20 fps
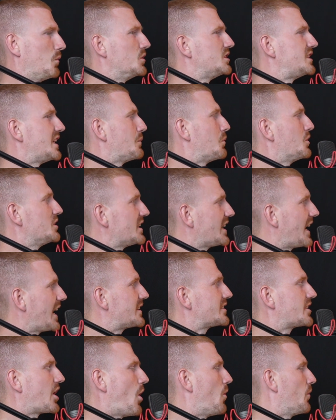Once it
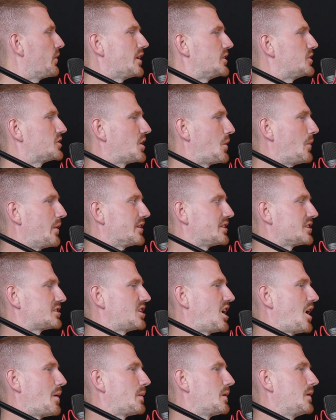gets going, they just don't want it to
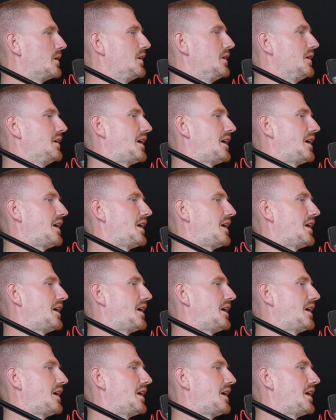stop.